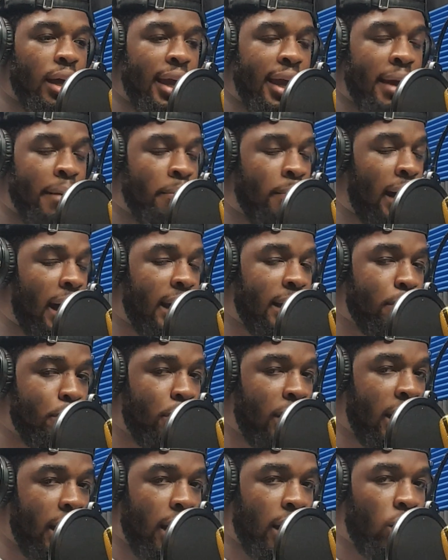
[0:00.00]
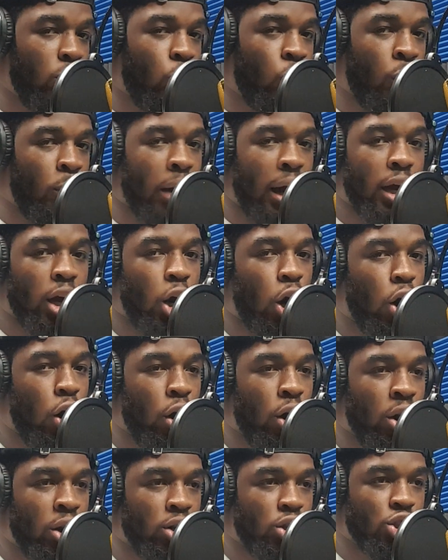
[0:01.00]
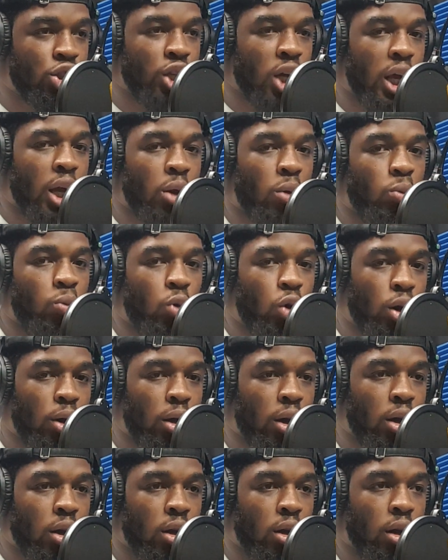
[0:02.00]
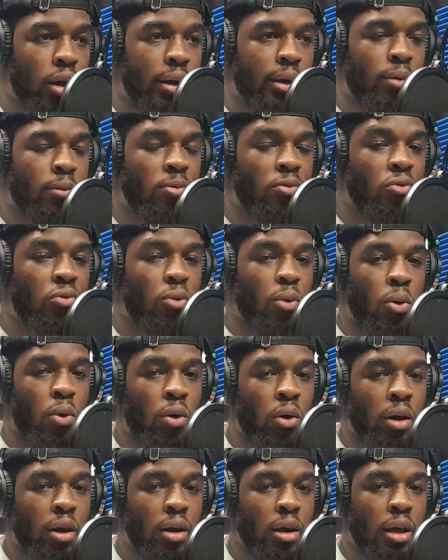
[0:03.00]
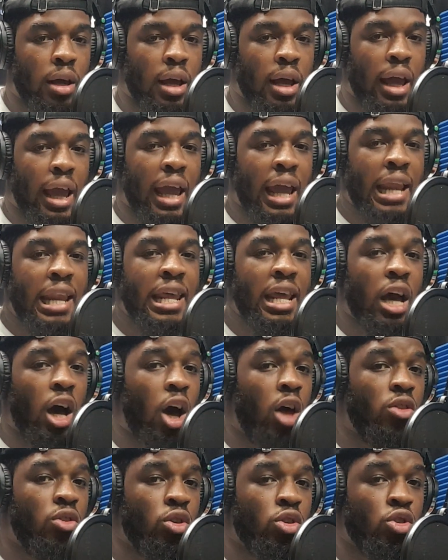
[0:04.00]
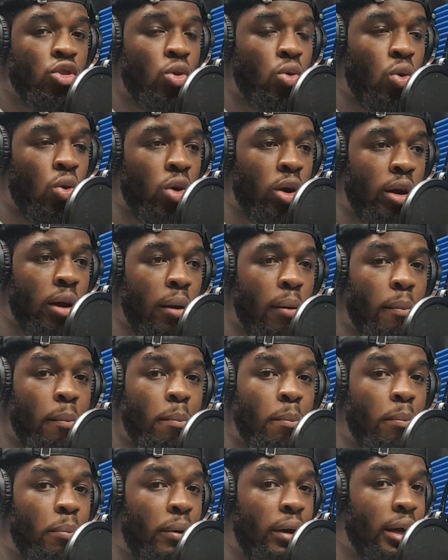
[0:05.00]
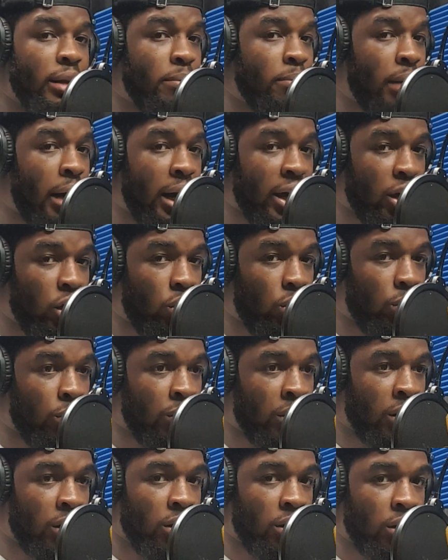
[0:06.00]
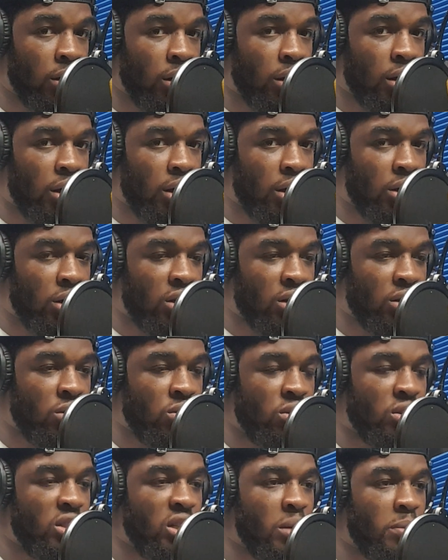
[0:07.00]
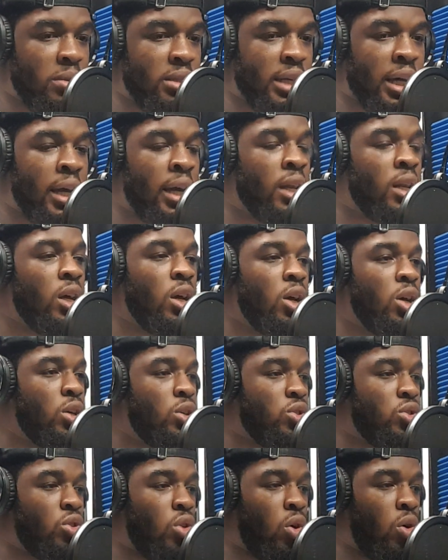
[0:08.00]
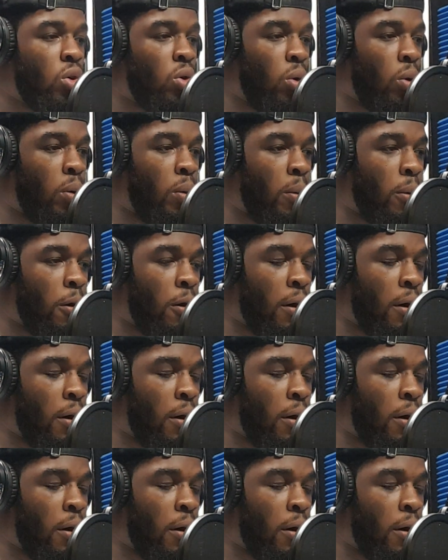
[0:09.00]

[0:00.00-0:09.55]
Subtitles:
if my pin or my card shouldn't work for any other door but my own. You see what I'm saying? So